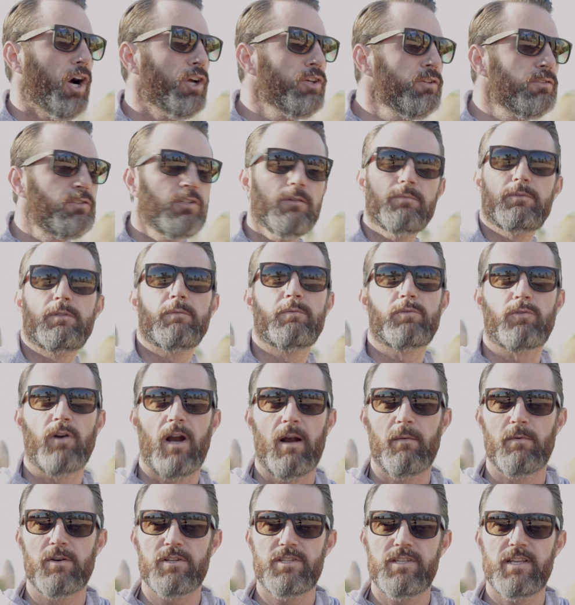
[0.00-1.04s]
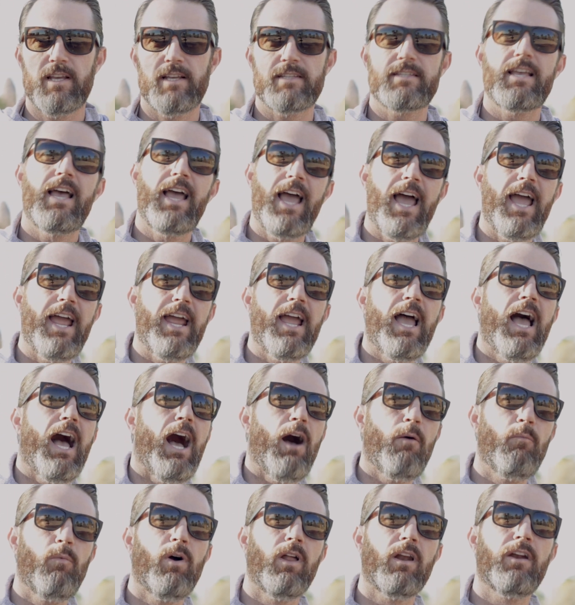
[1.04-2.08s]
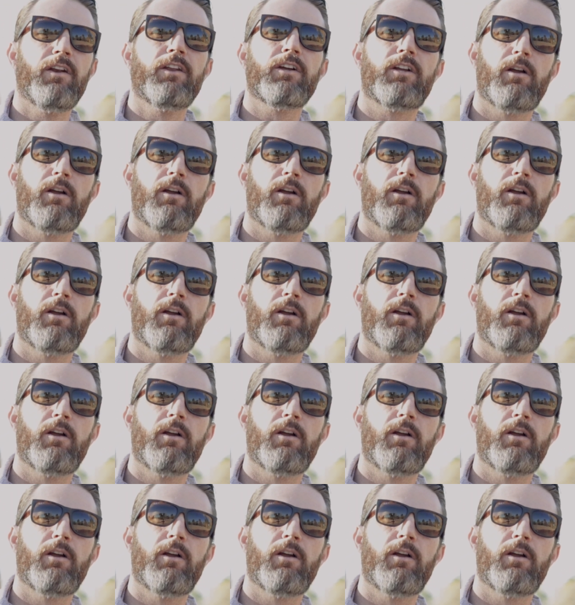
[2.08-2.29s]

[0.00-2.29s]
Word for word: A YouTube subscriber says, hey, I'm willing